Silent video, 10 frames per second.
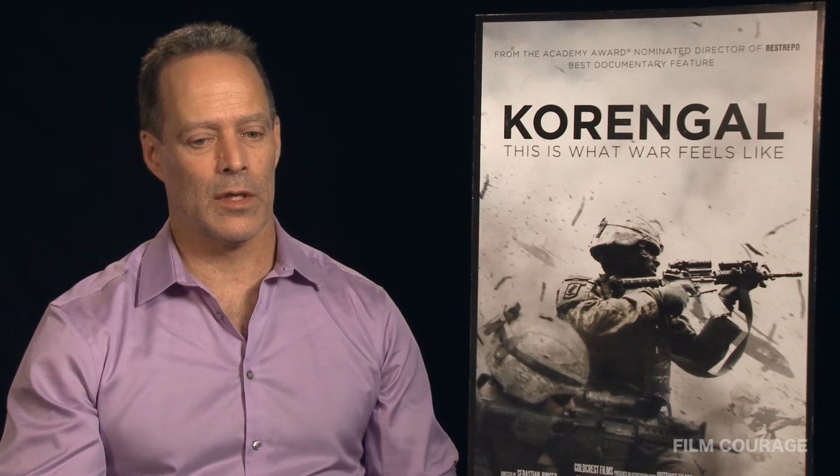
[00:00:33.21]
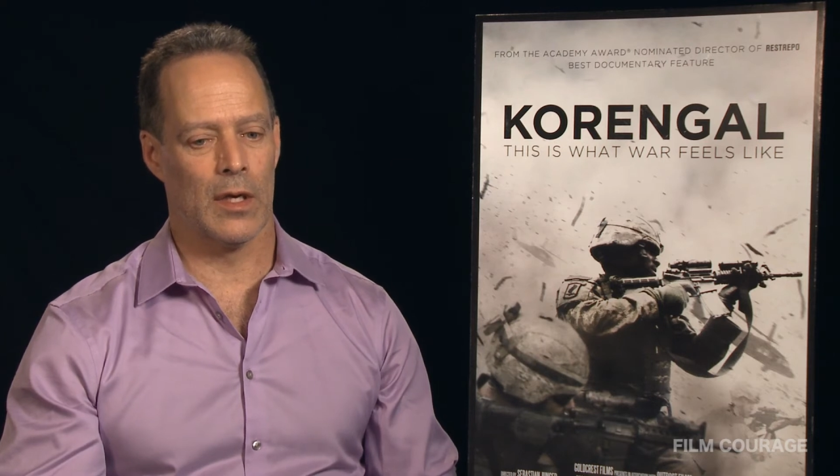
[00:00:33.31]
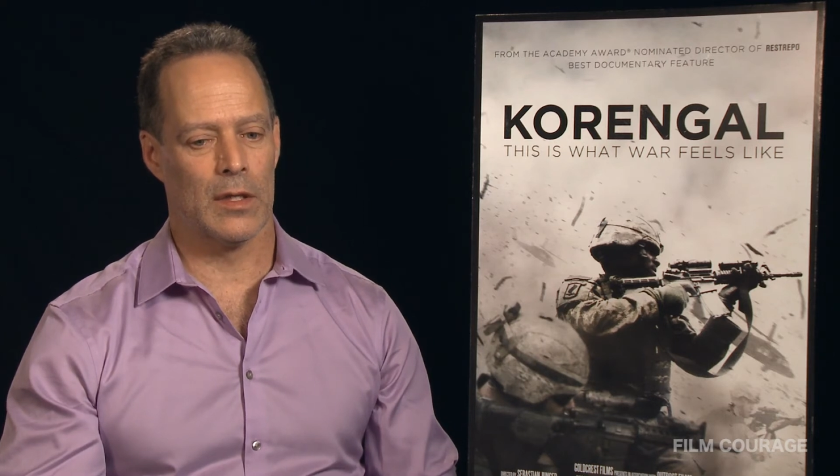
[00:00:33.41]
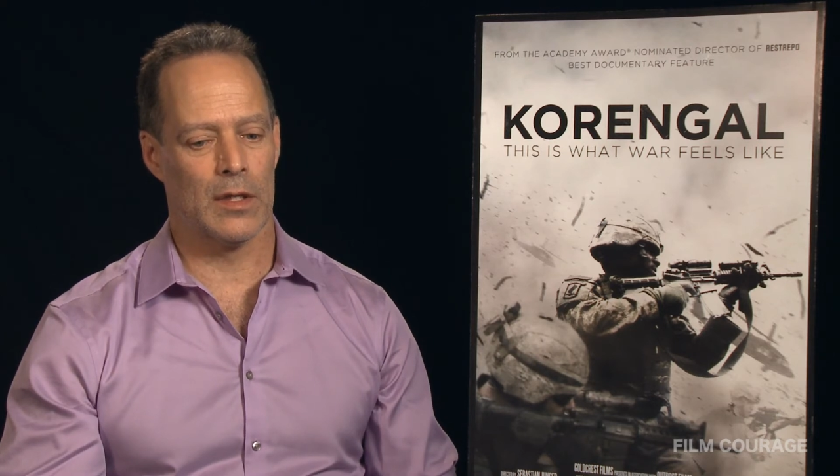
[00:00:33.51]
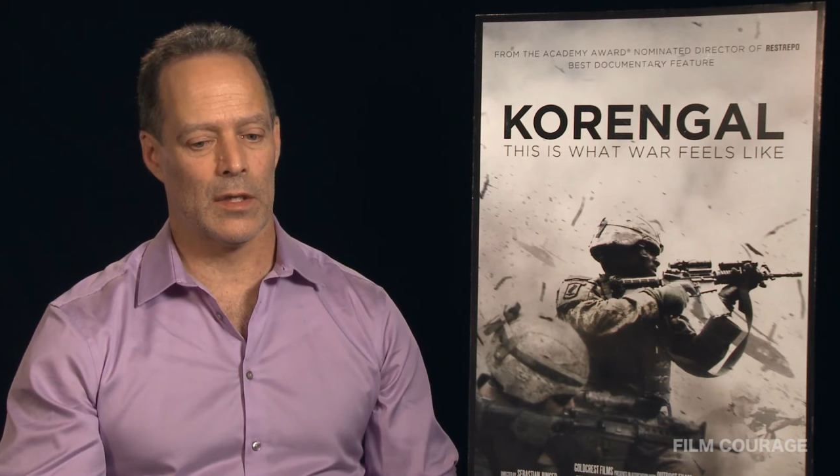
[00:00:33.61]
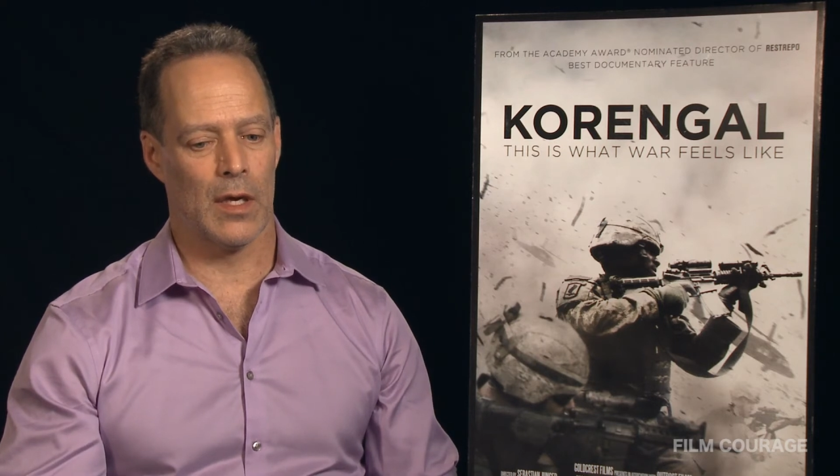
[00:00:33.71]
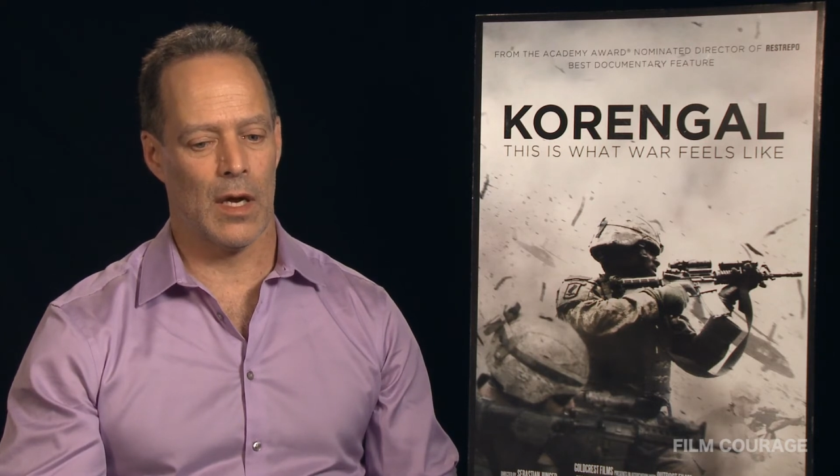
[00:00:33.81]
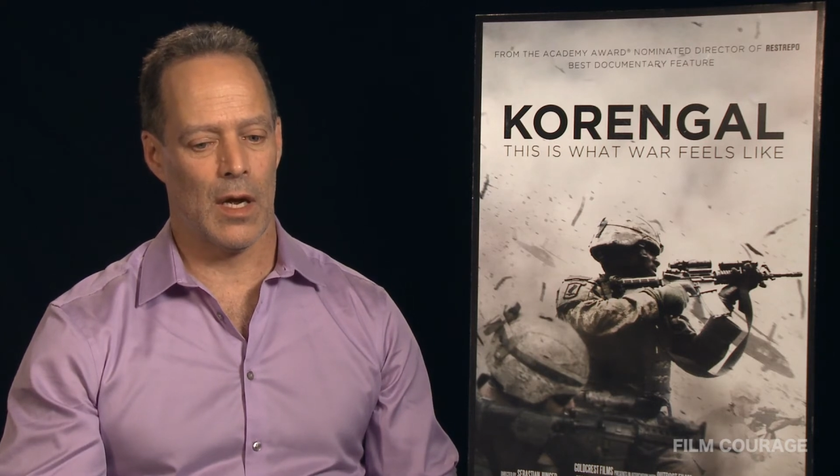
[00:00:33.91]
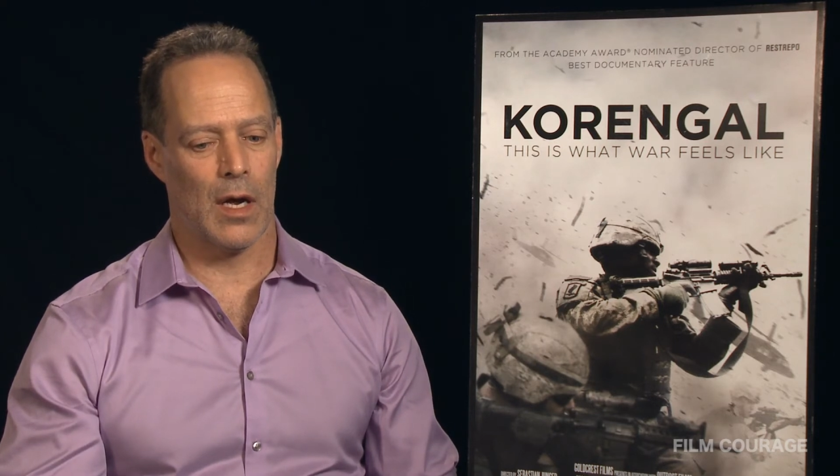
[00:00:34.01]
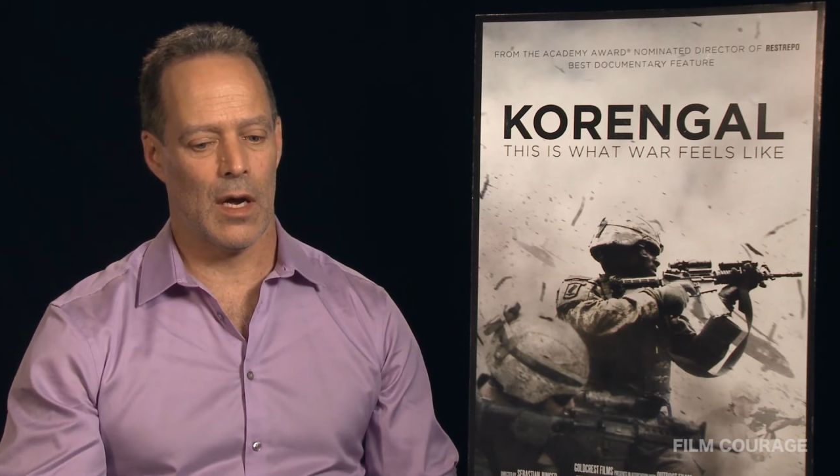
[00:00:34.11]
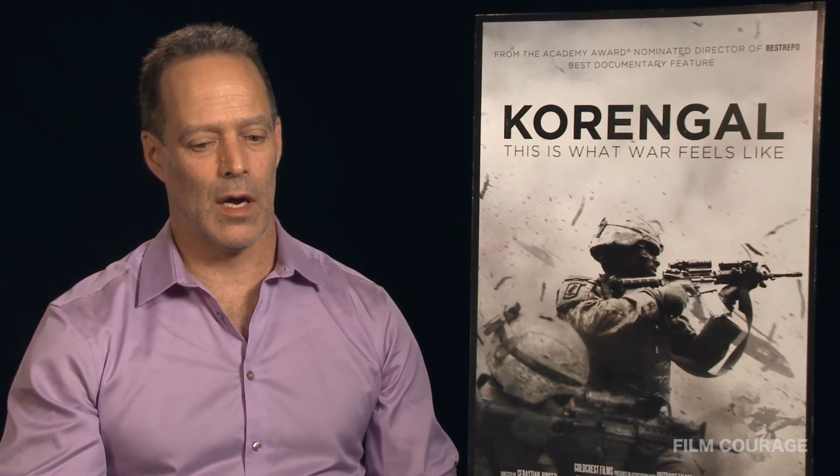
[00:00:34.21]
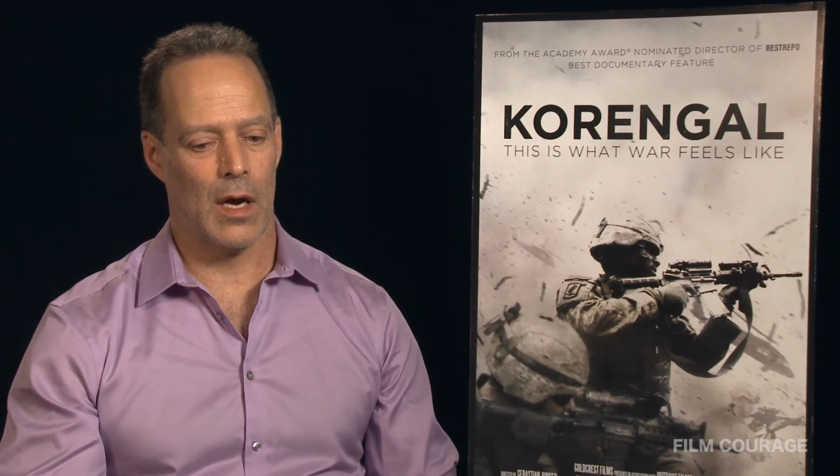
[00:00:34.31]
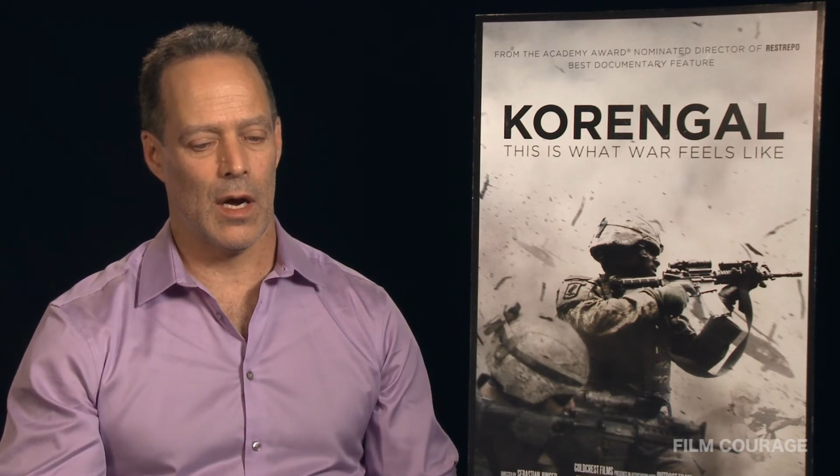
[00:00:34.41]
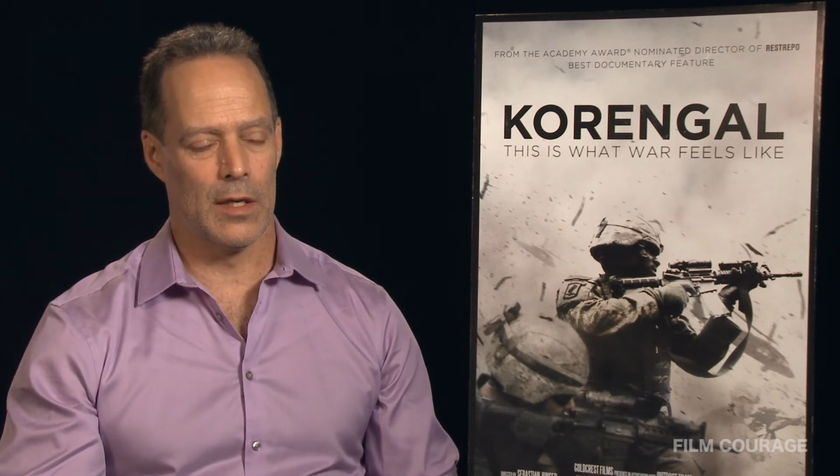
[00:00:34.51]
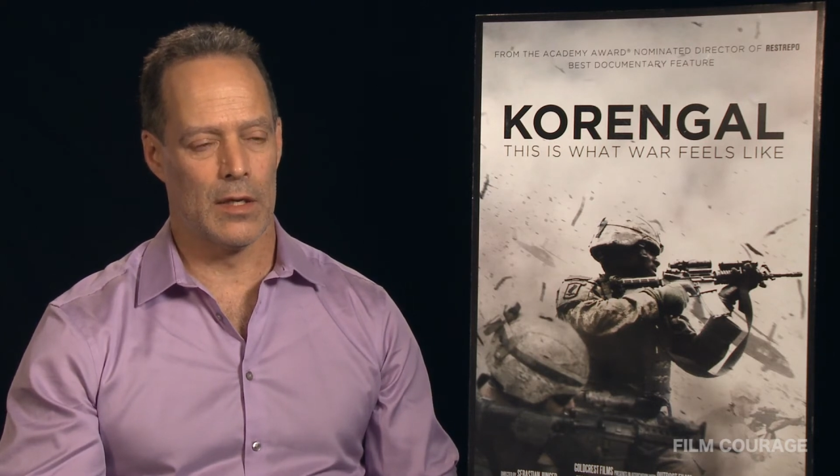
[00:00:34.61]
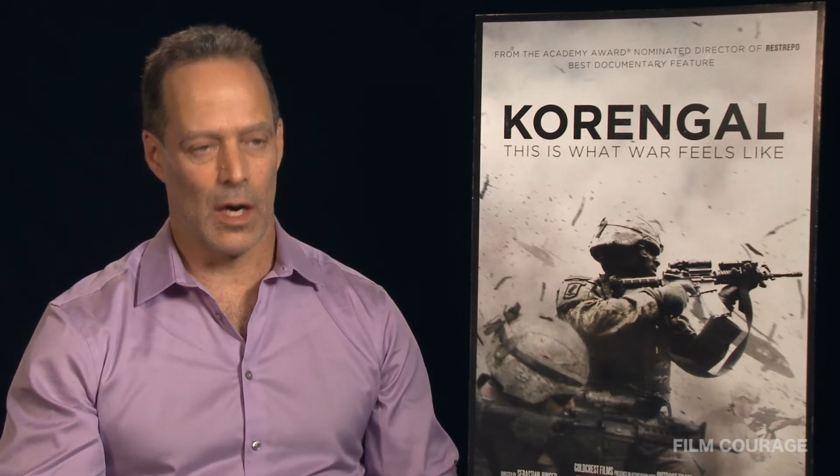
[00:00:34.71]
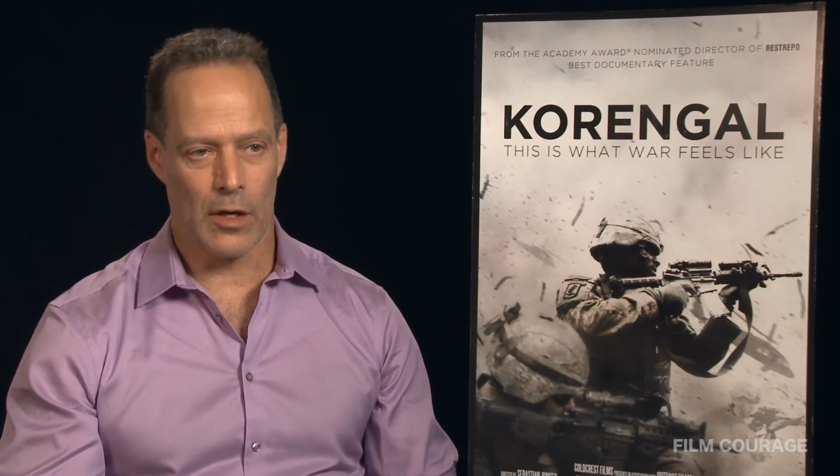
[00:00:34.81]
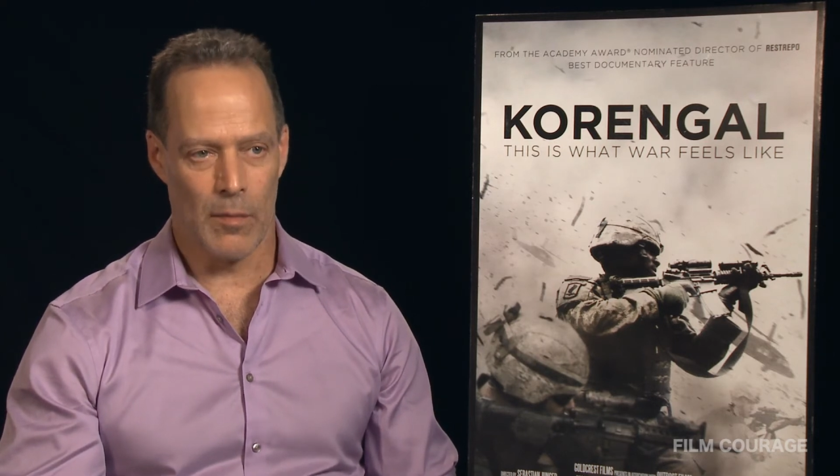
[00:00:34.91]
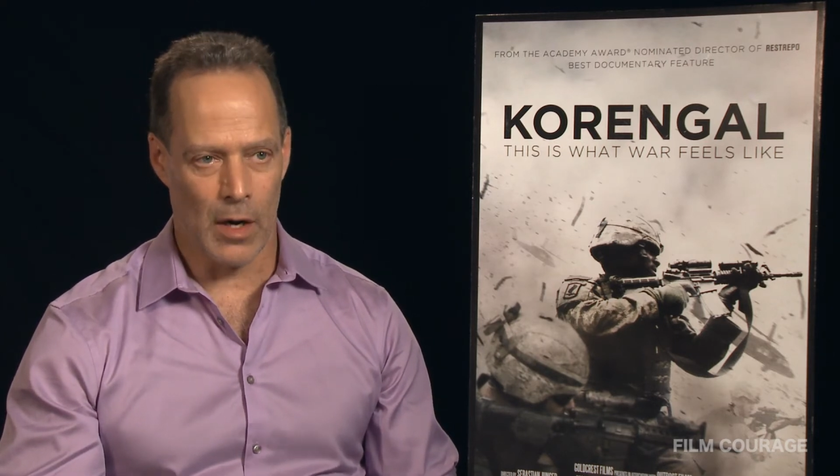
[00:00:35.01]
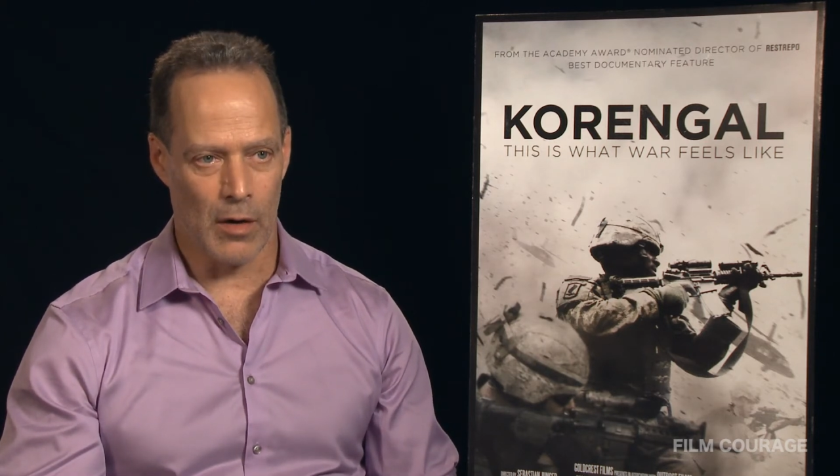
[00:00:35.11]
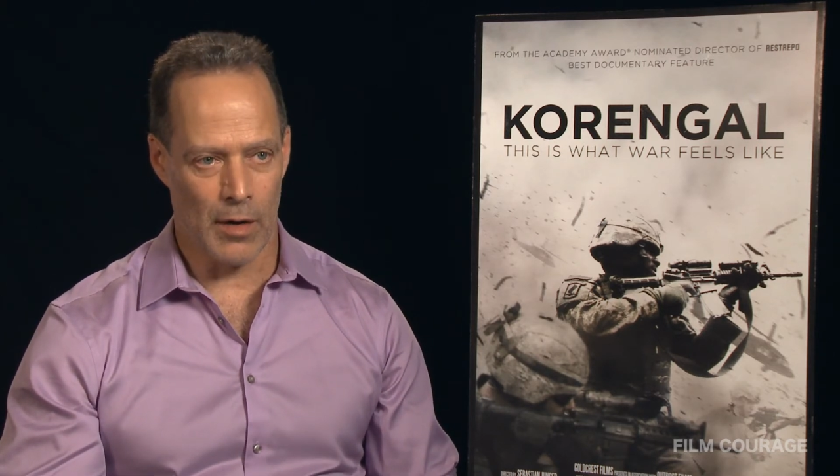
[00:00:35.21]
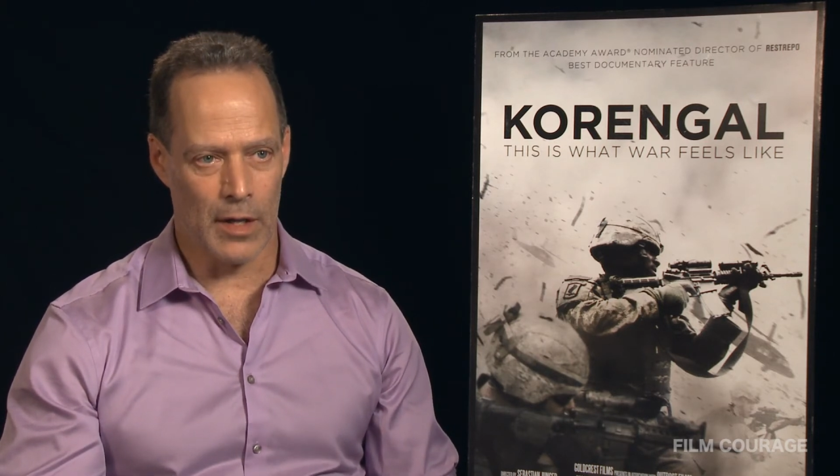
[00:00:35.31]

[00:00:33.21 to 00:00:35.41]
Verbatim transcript: It's a documentary.